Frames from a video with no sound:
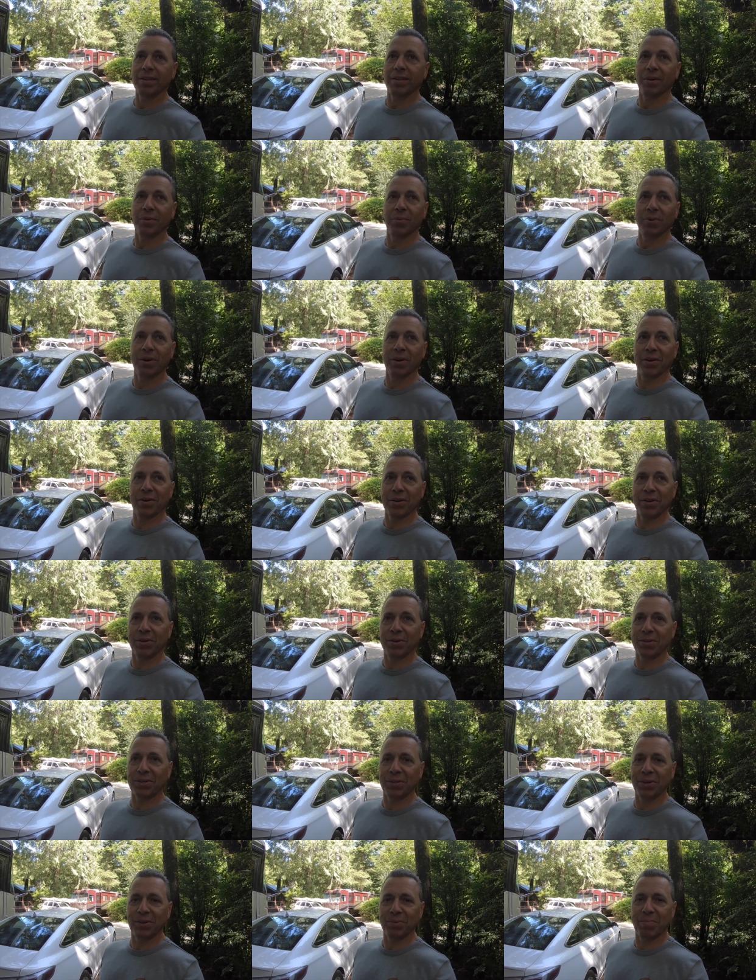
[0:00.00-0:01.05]
that we were
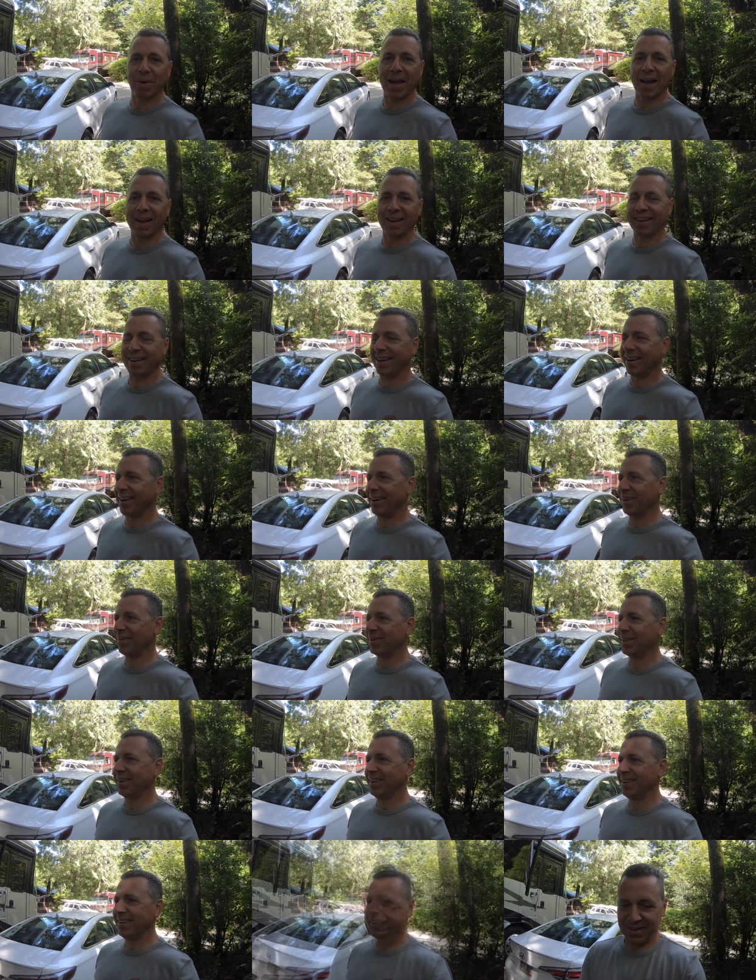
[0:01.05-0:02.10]
used to back in
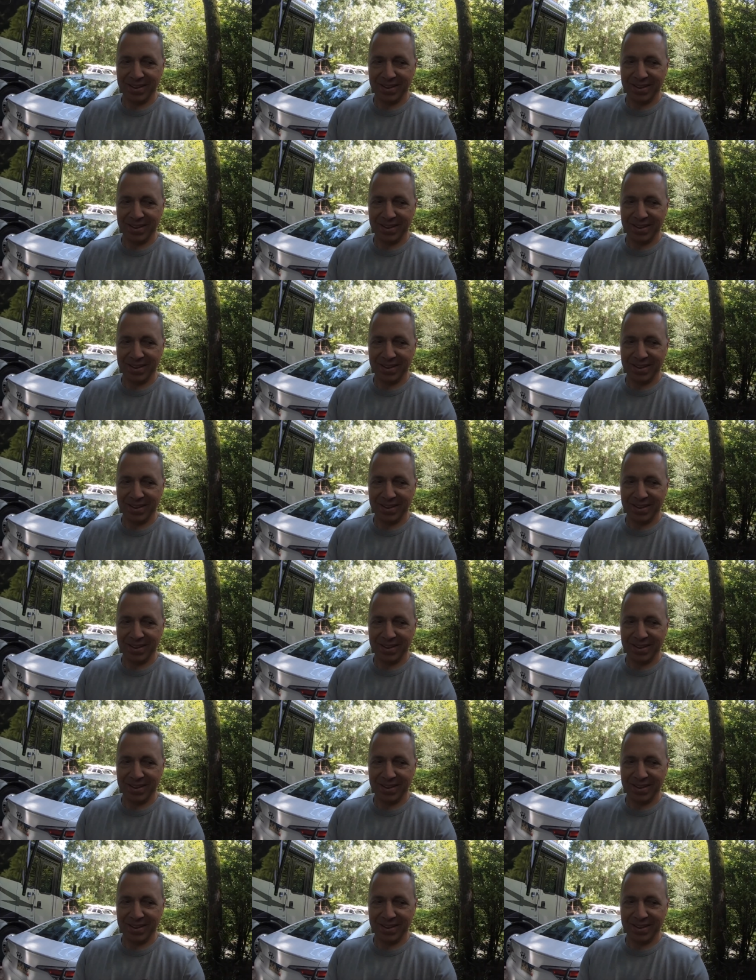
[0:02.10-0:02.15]
Iowa.